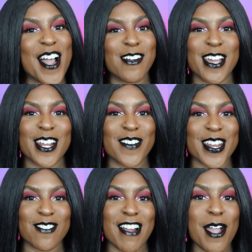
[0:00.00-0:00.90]
All
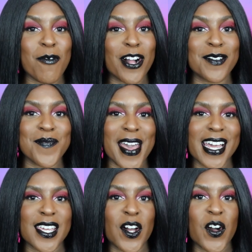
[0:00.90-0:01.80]
right. Welcome
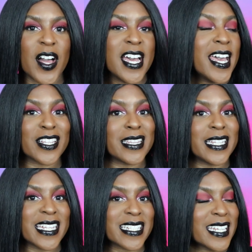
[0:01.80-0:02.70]
back, y'all.
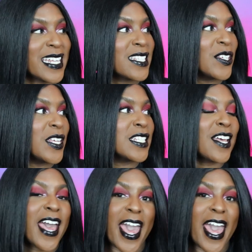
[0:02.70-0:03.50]
Let's get into this